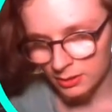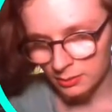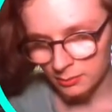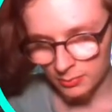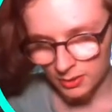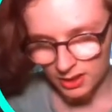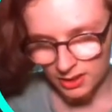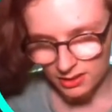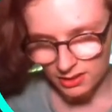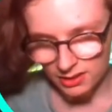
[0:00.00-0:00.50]

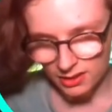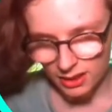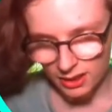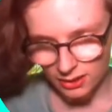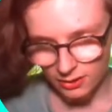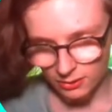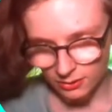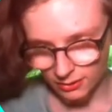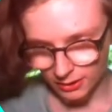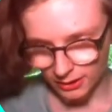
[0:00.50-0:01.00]

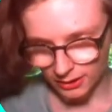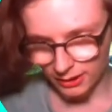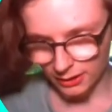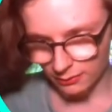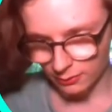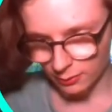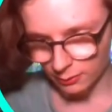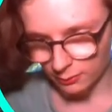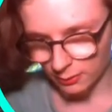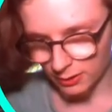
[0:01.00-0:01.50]
Morenatsu like
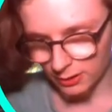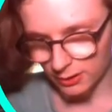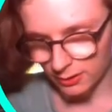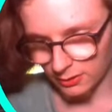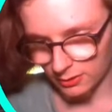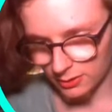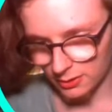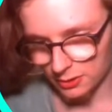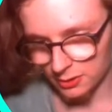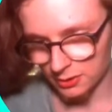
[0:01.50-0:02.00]
everyone
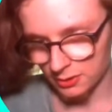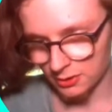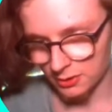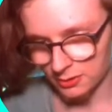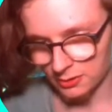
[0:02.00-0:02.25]
else.